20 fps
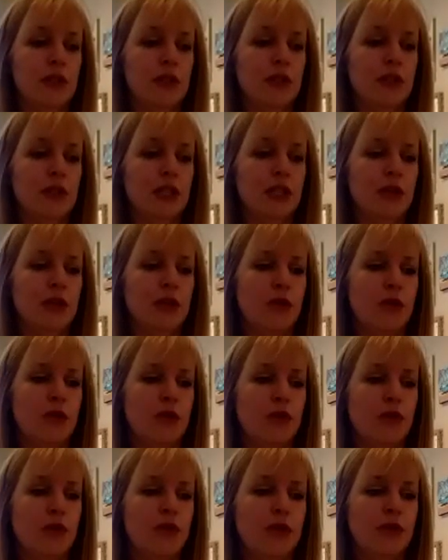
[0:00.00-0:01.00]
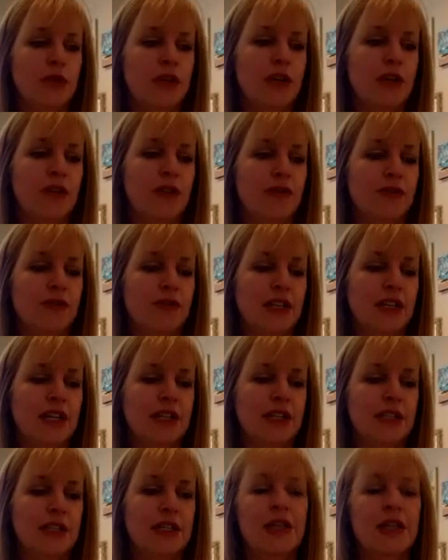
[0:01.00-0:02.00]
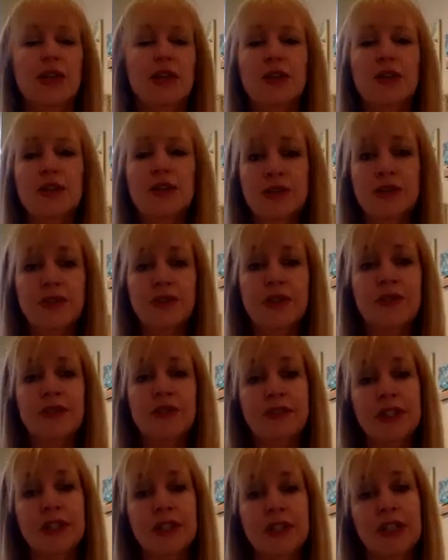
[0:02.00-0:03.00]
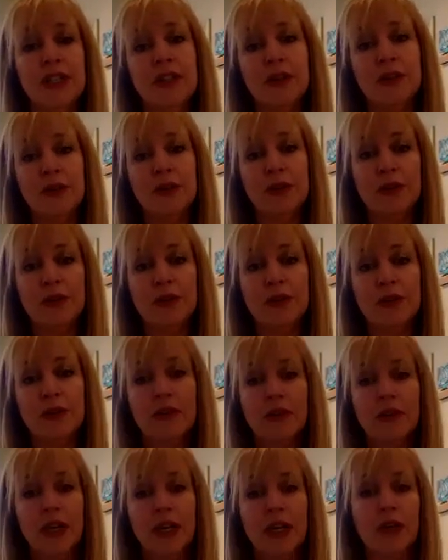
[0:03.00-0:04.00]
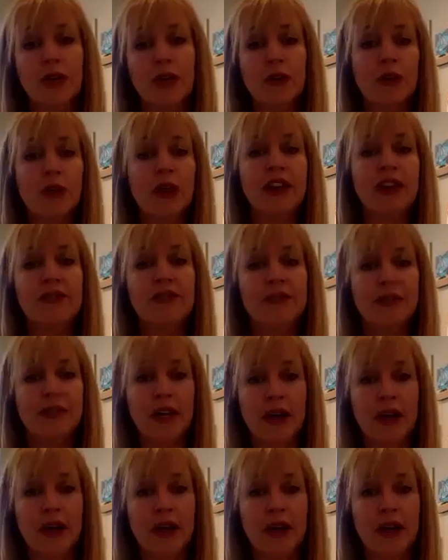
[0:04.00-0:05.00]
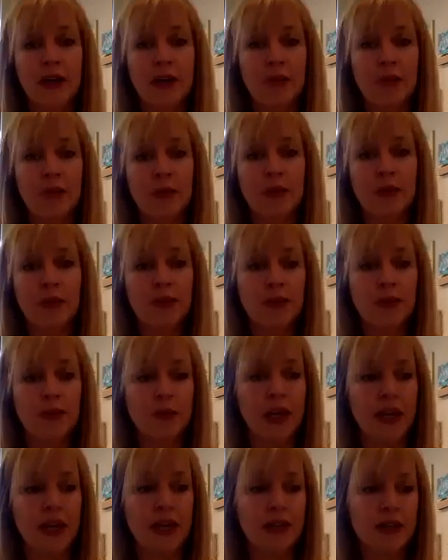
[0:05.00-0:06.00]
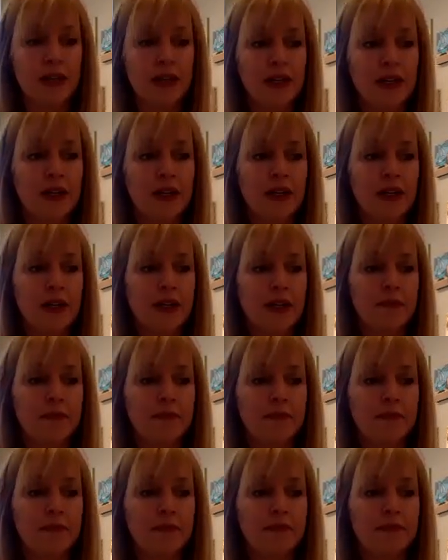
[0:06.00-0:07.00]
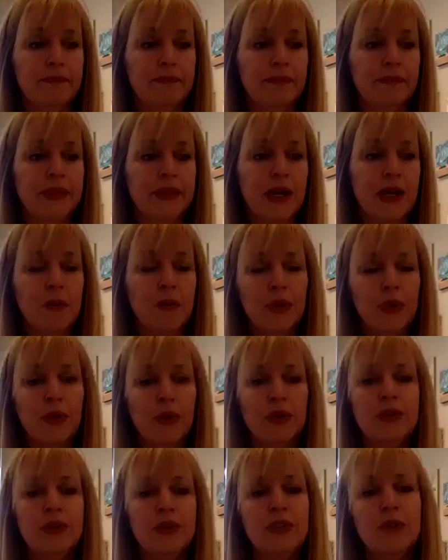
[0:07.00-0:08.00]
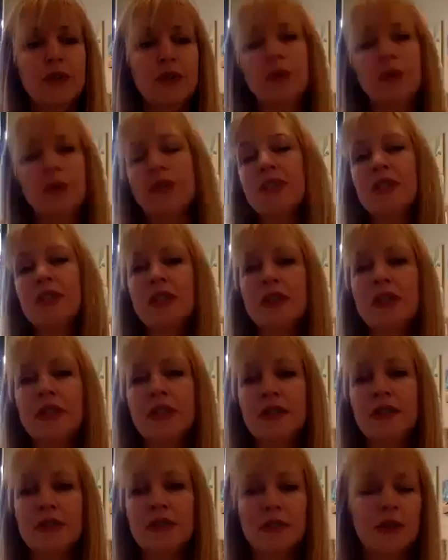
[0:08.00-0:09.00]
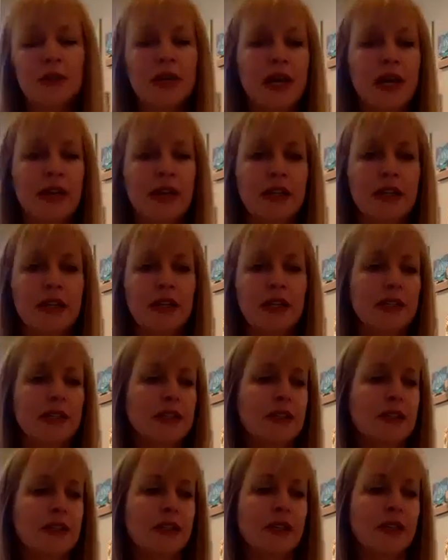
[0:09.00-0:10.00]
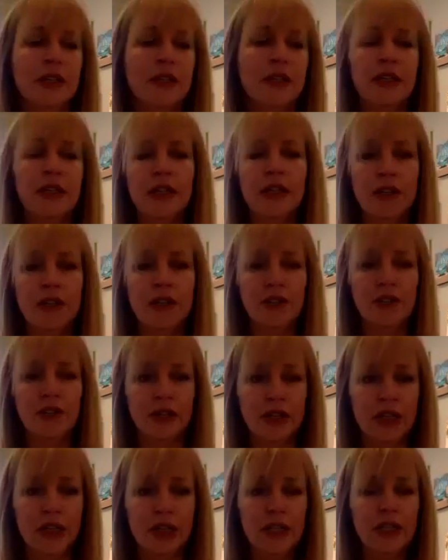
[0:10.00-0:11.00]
you know, like when you think of the next 10 years or 50 years and like your lifetime span, that puts you into this reality and into linearity